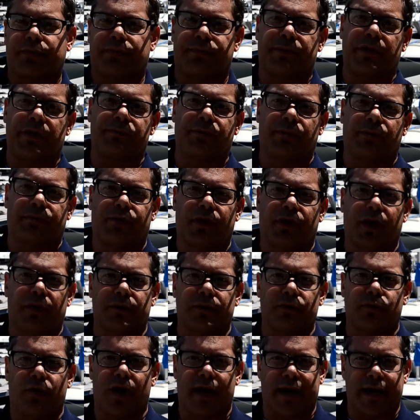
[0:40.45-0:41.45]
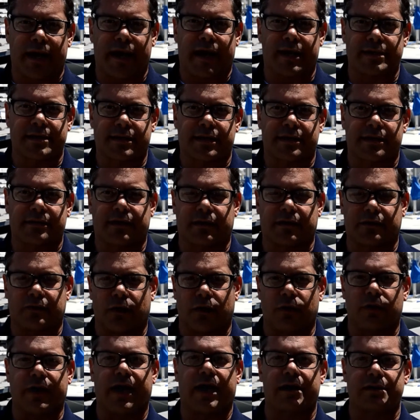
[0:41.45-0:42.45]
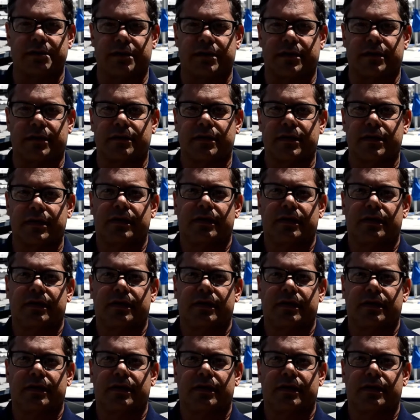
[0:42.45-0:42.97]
People probably want to ask it, they don't ask it.